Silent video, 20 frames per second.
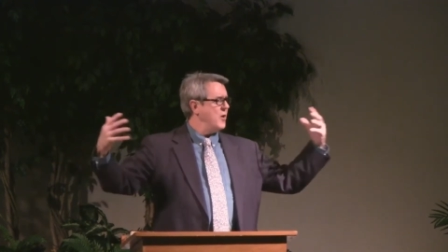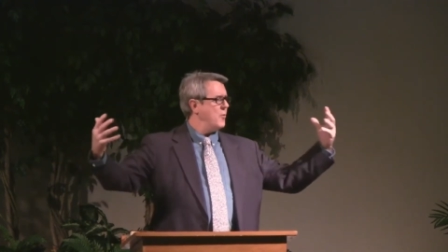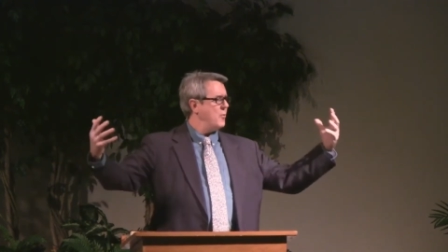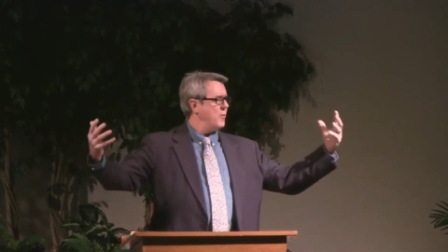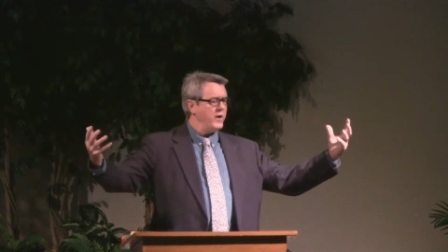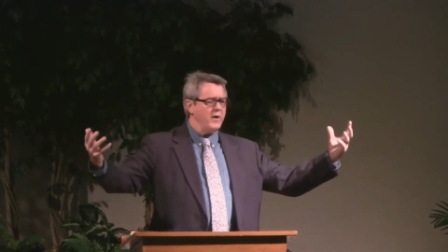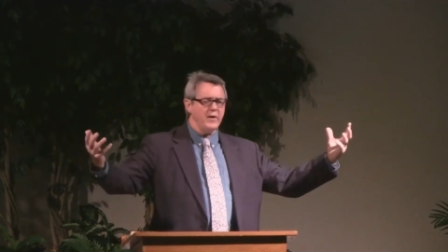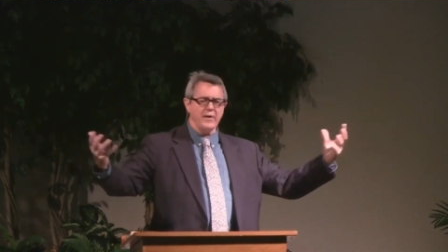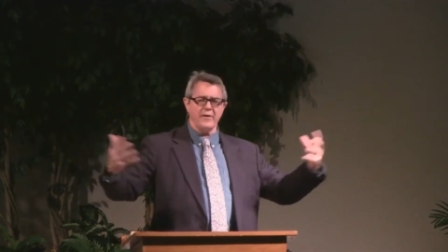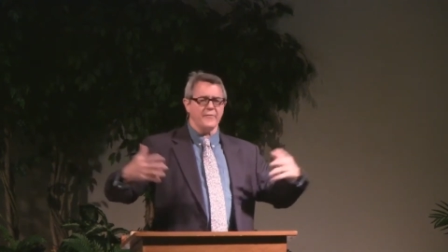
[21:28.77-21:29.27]

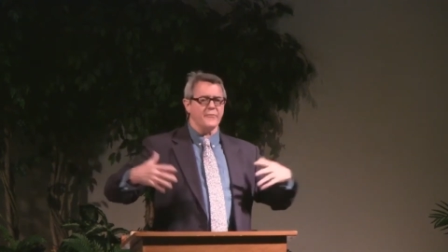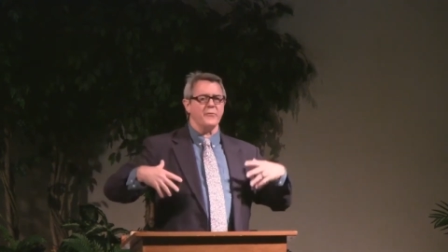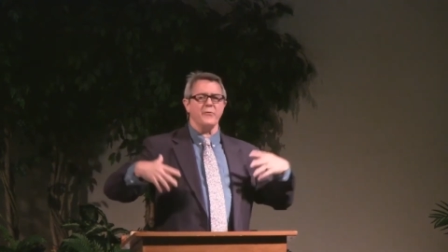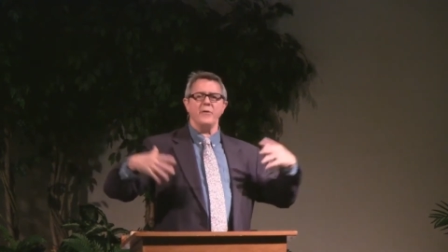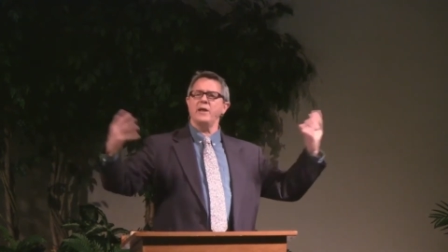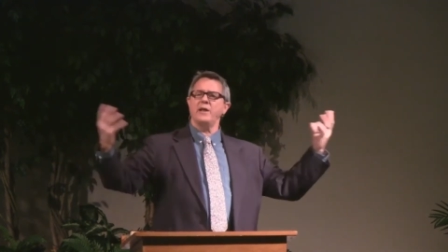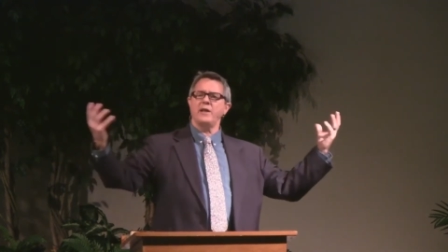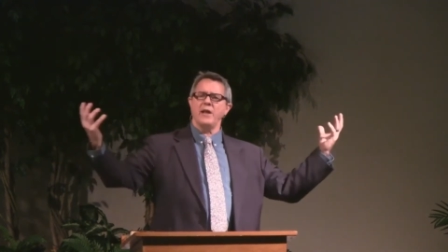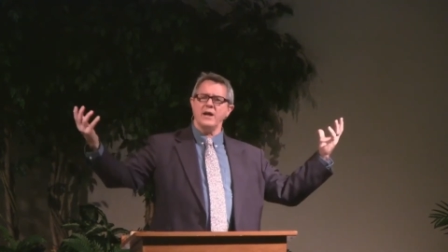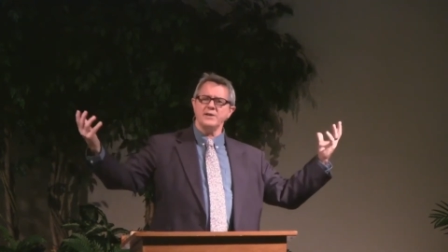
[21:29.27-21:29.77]
We're in a
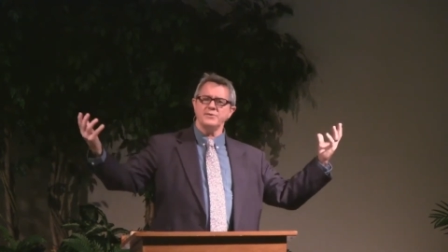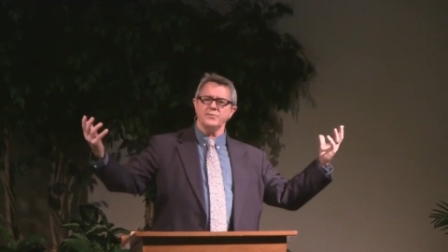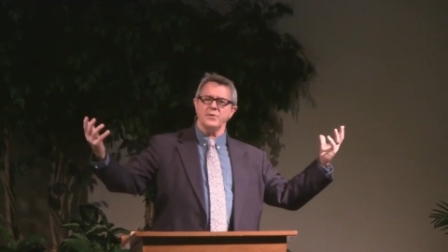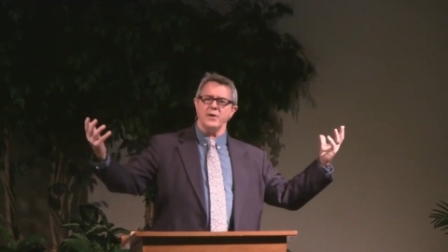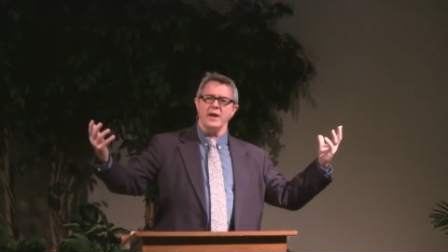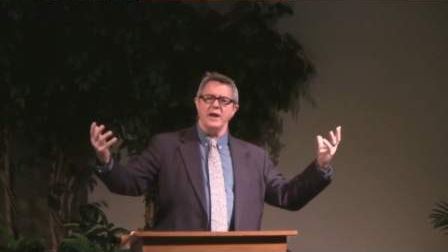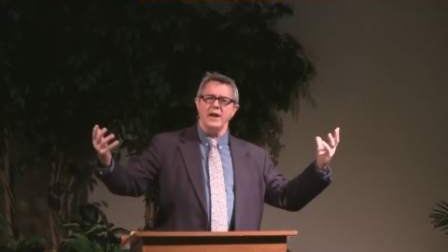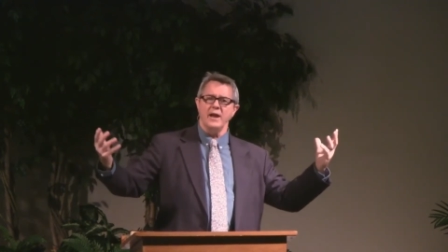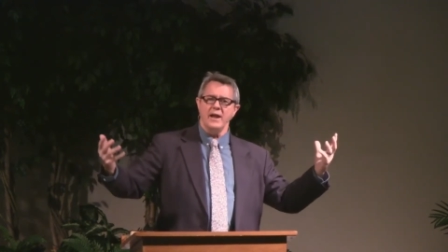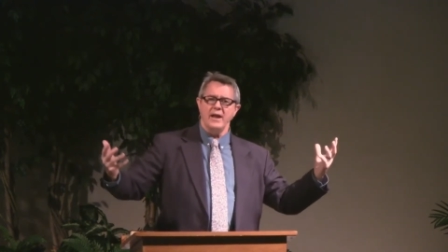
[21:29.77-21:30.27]
free
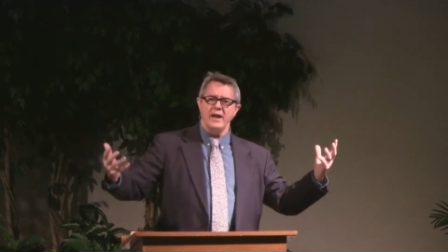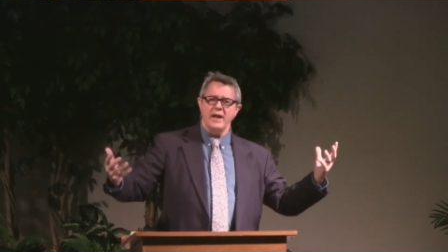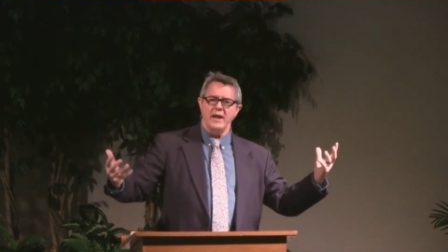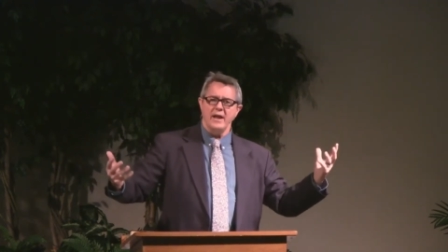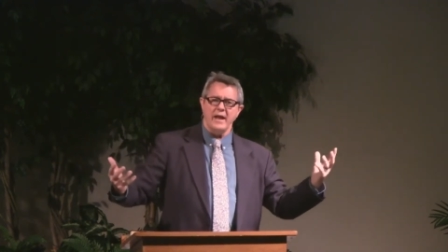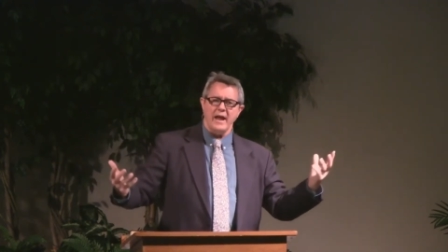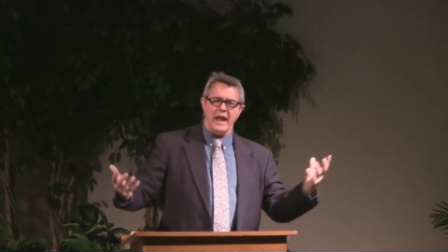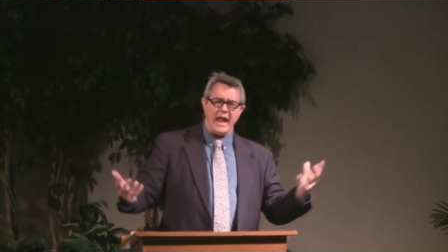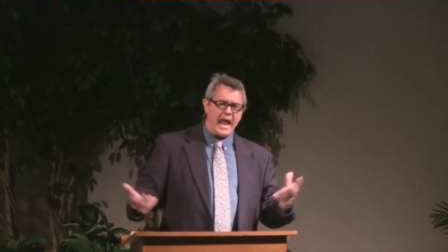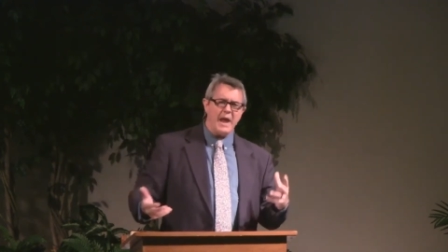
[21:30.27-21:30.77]
country,
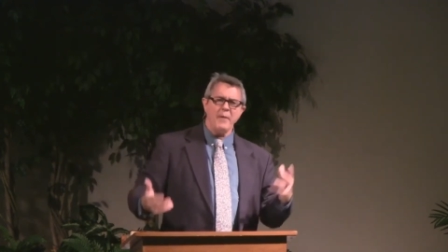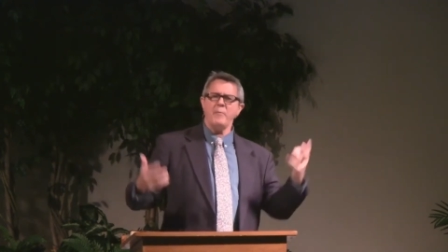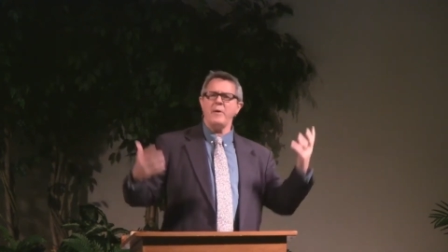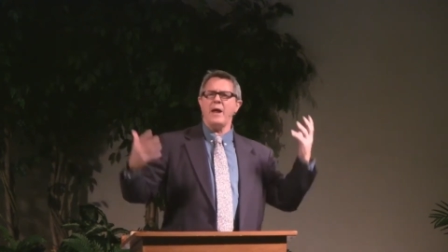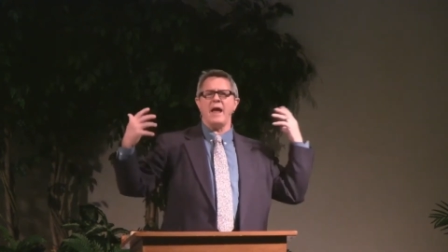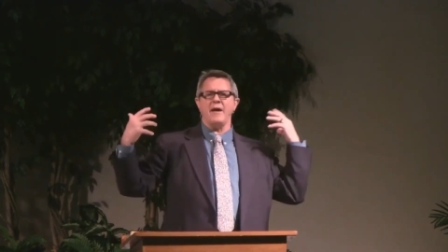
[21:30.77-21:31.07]
and we